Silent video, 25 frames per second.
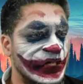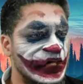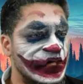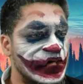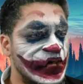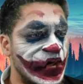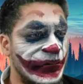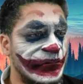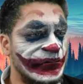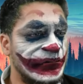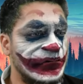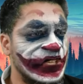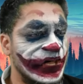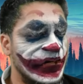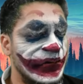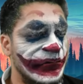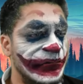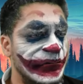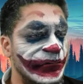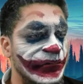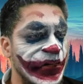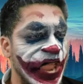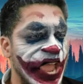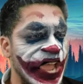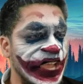dropped
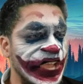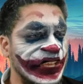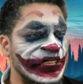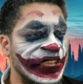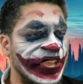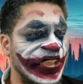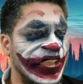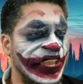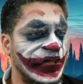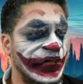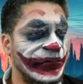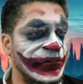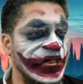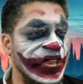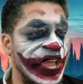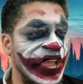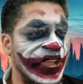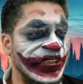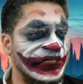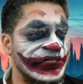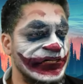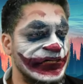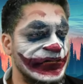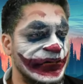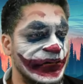behind enemy
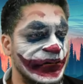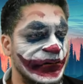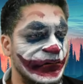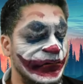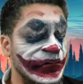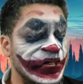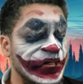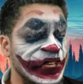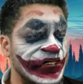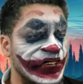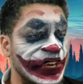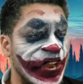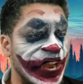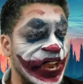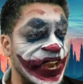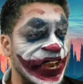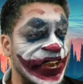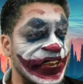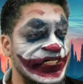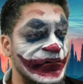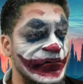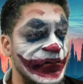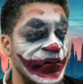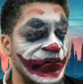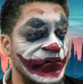lines mere
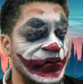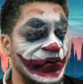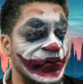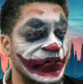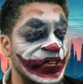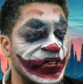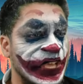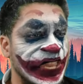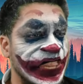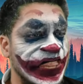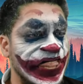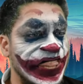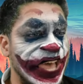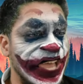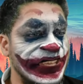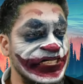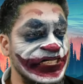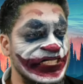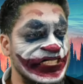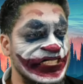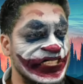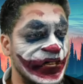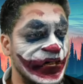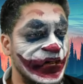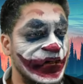hours before the
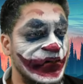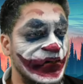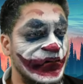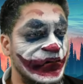Allied